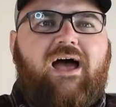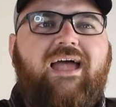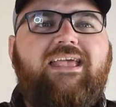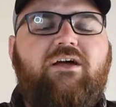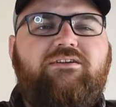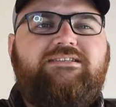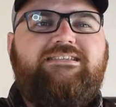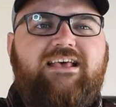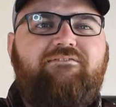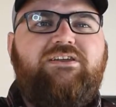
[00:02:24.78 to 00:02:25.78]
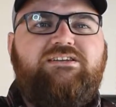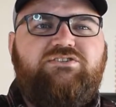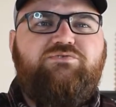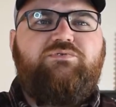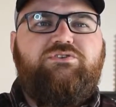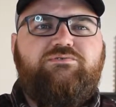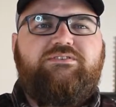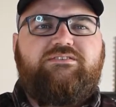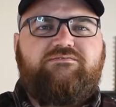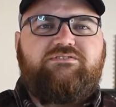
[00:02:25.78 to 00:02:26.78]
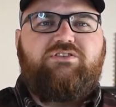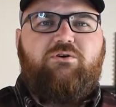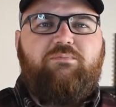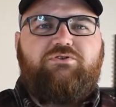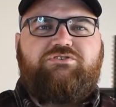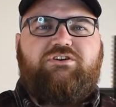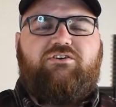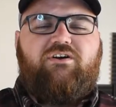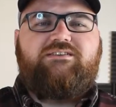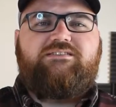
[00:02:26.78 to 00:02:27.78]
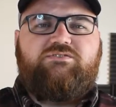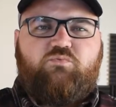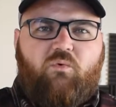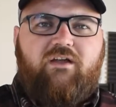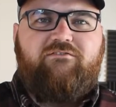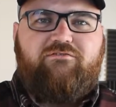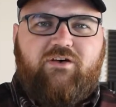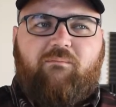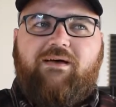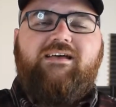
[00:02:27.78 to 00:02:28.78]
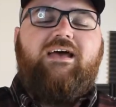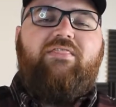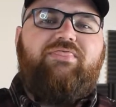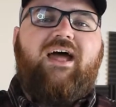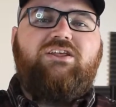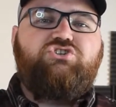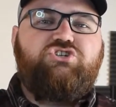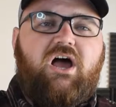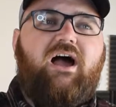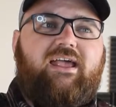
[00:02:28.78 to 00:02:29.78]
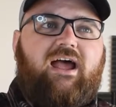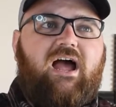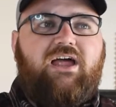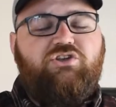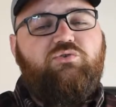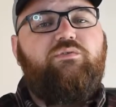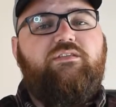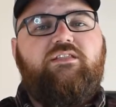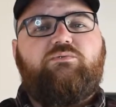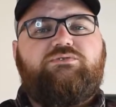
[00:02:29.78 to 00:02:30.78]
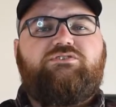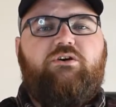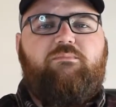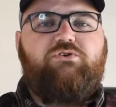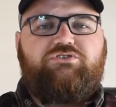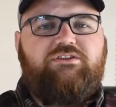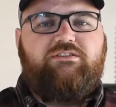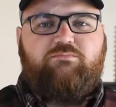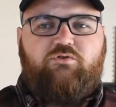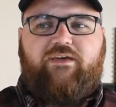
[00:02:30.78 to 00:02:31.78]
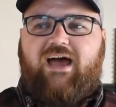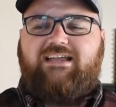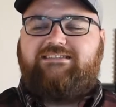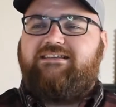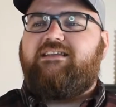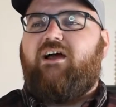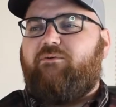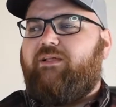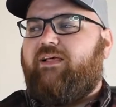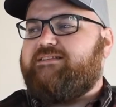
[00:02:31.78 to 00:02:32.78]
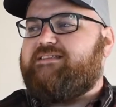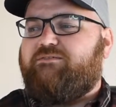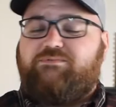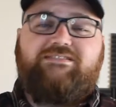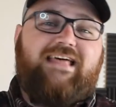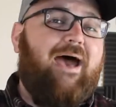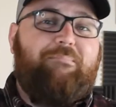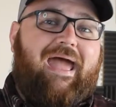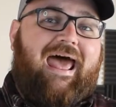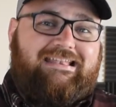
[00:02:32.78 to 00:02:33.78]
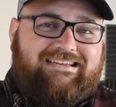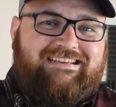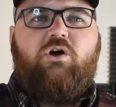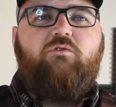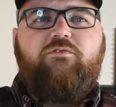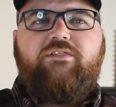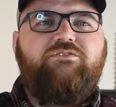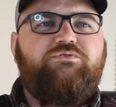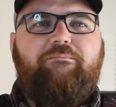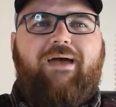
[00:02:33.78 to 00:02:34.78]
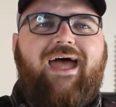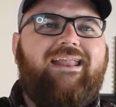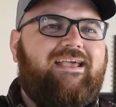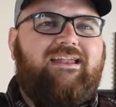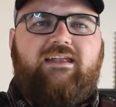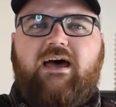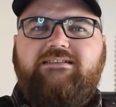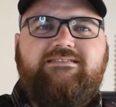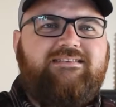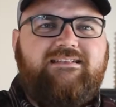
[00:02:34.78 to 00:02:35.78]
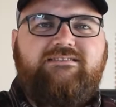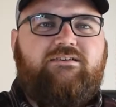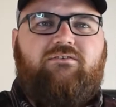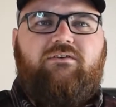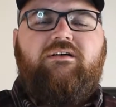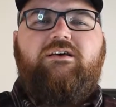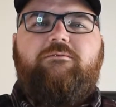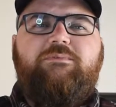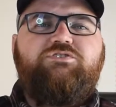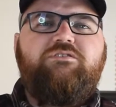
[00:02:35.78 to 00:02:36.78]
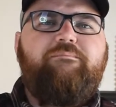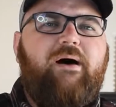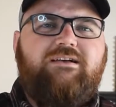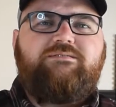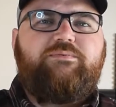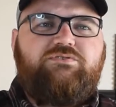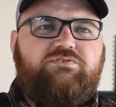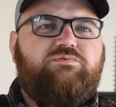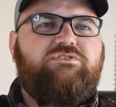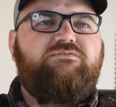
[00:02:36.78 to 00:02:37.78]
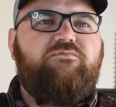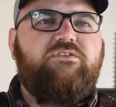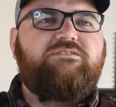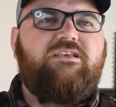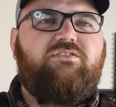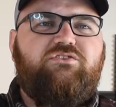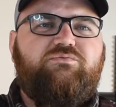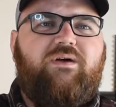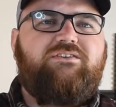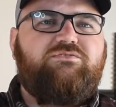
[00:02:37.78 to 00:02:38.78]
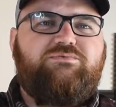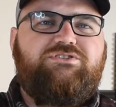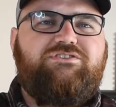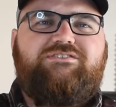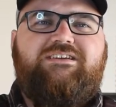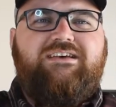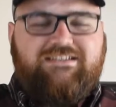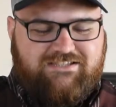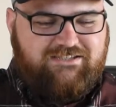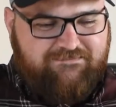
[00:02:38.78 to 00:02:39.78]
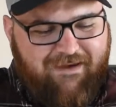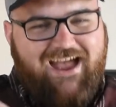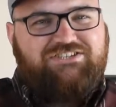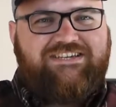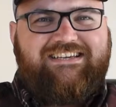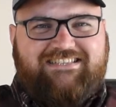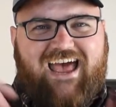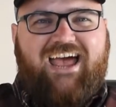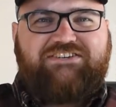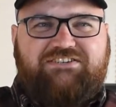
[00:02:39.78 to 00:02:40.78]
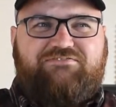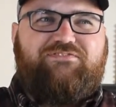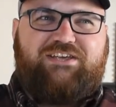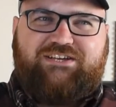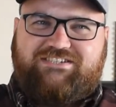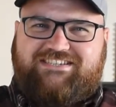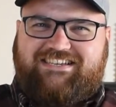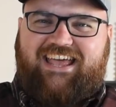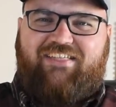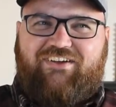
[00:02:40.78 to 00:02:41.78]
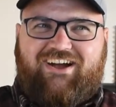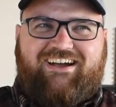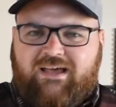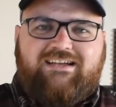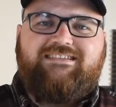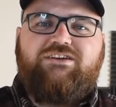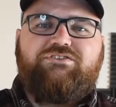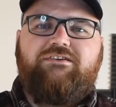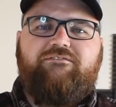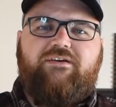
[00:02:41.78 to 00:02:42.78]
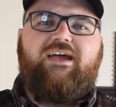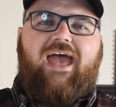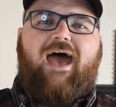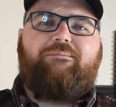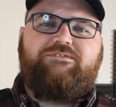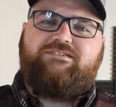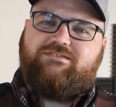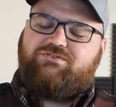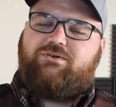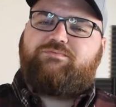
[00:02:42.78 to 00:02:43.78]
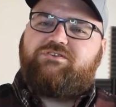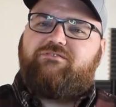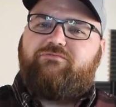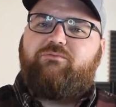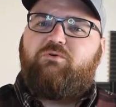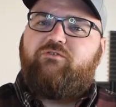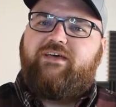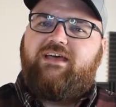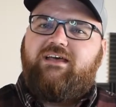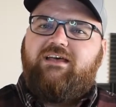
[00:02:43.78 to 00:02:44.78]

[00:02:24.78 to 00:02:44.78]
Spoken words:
I counted 72 uses of slow motion across this one film. That is shocking. I knew that there was slow motion in the movie. I did not realize that it was that bad. Overly dramatic and nonsensical. Mission Impossible 2 just feels like the director was just smashing his action figures together. It's actually a very apt description of the movie.